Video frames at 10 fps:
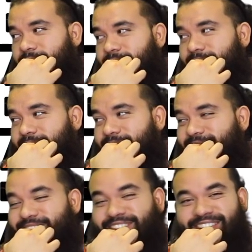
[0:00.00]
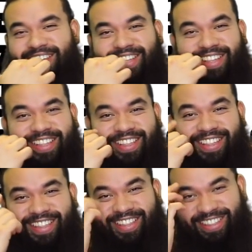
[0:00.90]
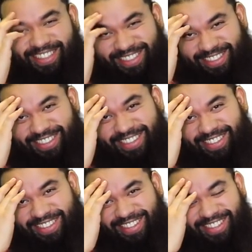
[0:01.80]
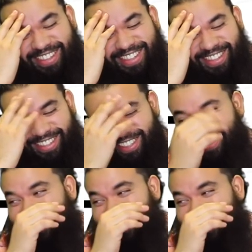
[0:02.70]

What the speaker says: No words are spoken by the person on screen.